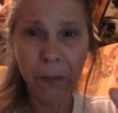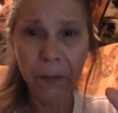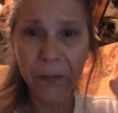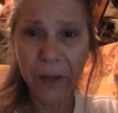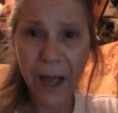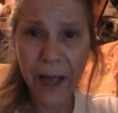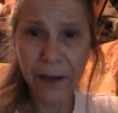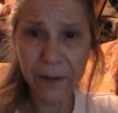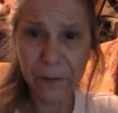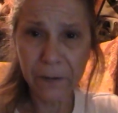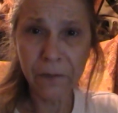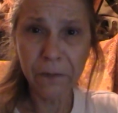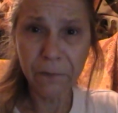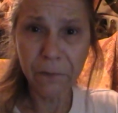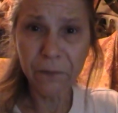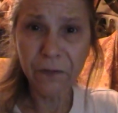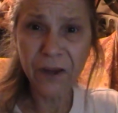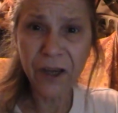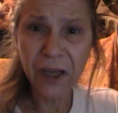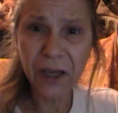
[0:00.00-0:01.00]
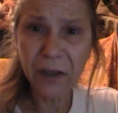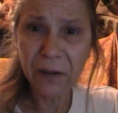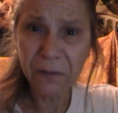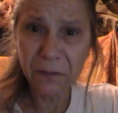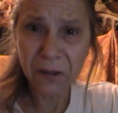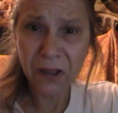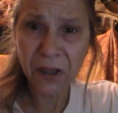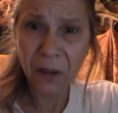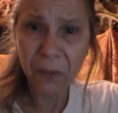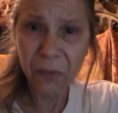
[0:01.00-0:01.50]
that
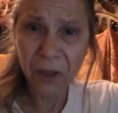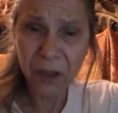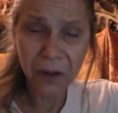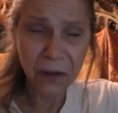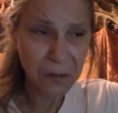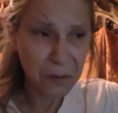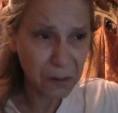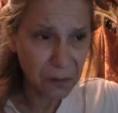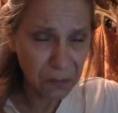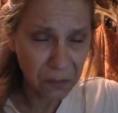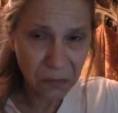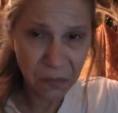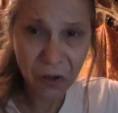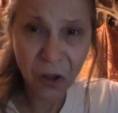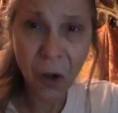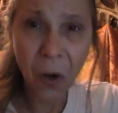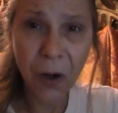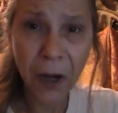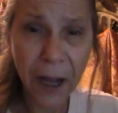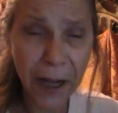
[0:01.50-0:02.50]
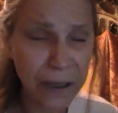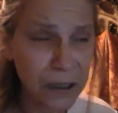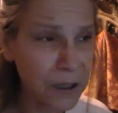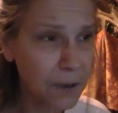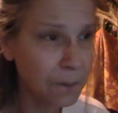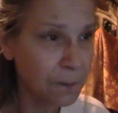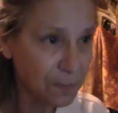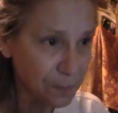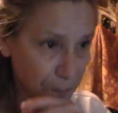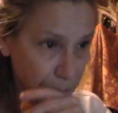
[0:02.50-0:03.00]
V something
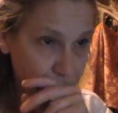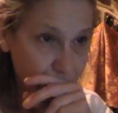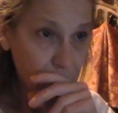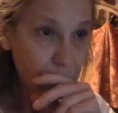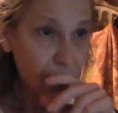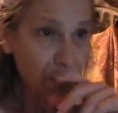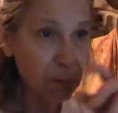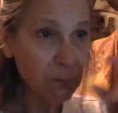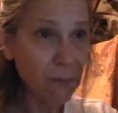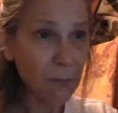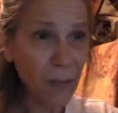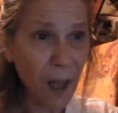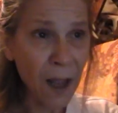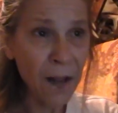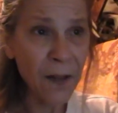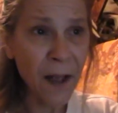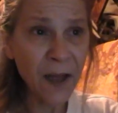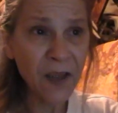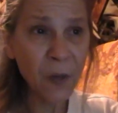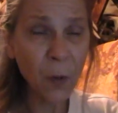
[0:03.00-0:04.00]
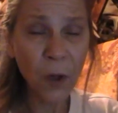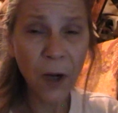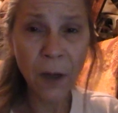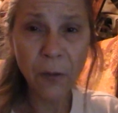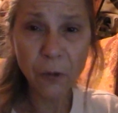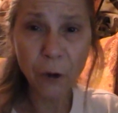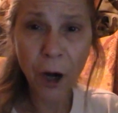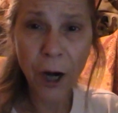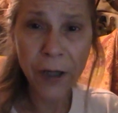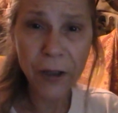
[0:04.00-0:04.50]
codex, and that's what
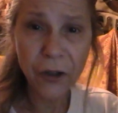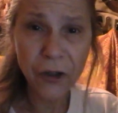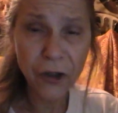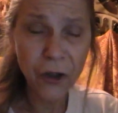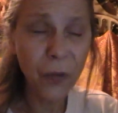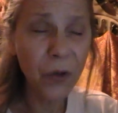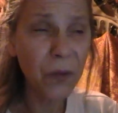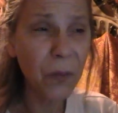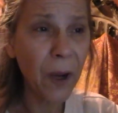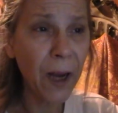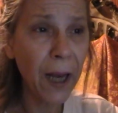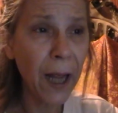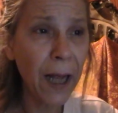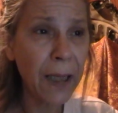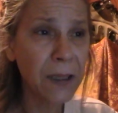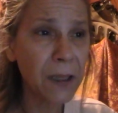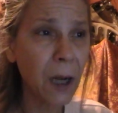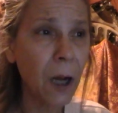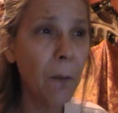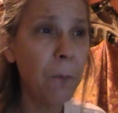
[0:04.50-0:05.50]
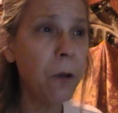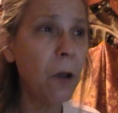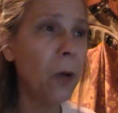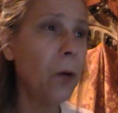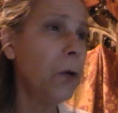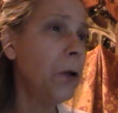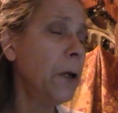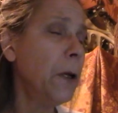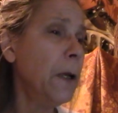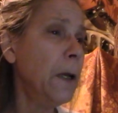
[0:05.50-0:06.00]
I'm trying to do with my last
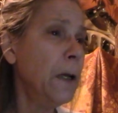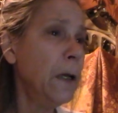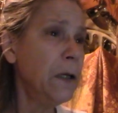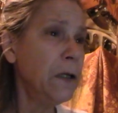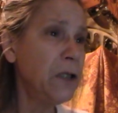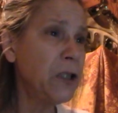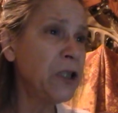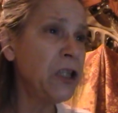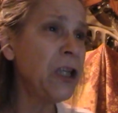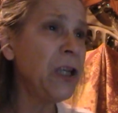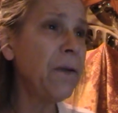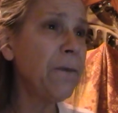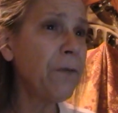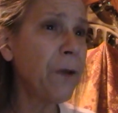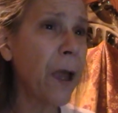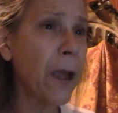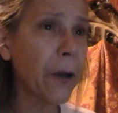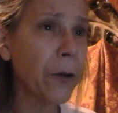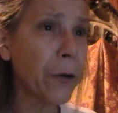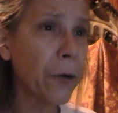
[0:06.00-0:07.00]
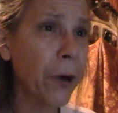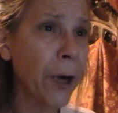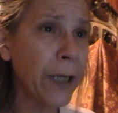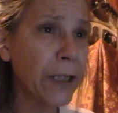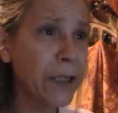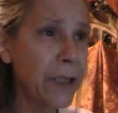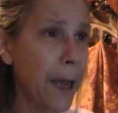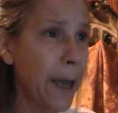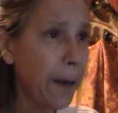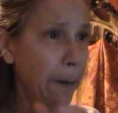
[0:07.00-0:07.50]
upload, to see if that
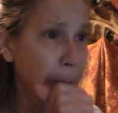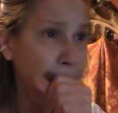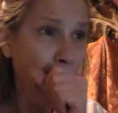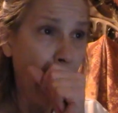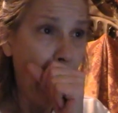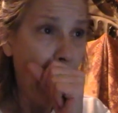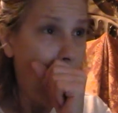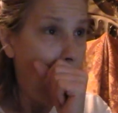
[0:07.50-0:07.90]
corrects that.